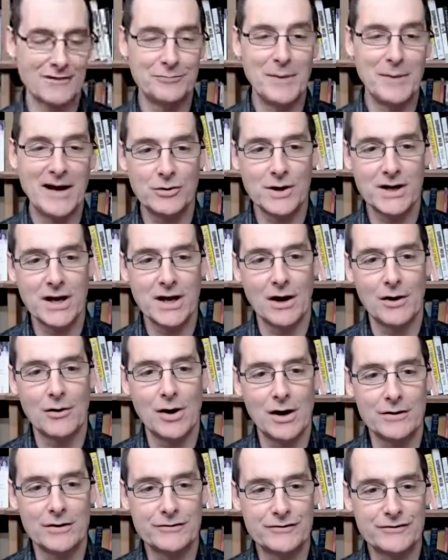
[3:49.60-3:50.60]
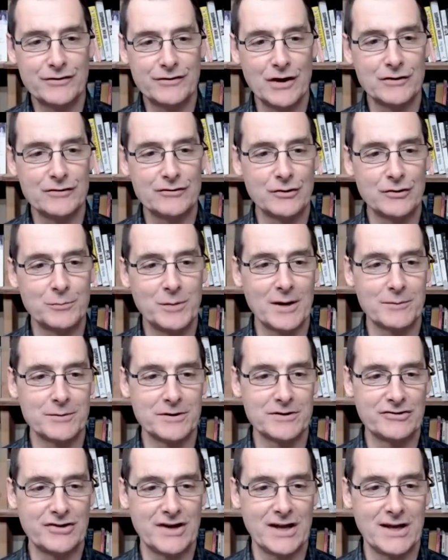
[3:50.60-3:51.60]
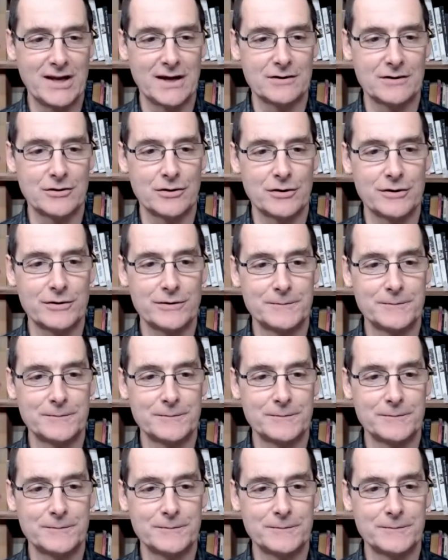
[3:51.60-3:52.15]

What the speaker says: made you a co-host, so you should be able to share now, Doru.